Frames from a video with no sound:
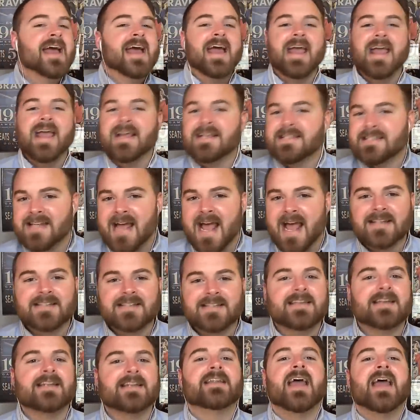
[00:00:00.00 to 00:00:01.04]
He's
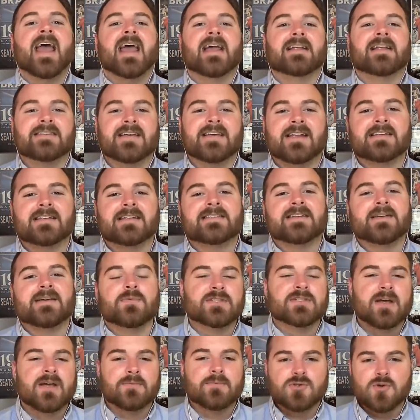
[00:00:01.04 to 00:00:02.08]
dancing, and Tennessee
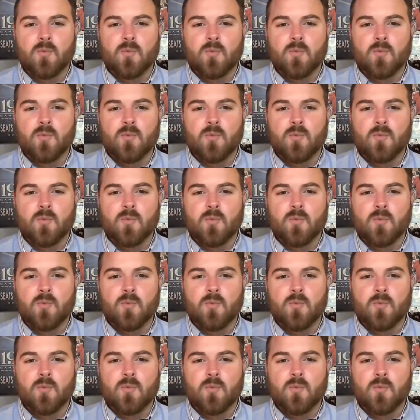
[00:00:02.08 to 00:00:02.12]
was up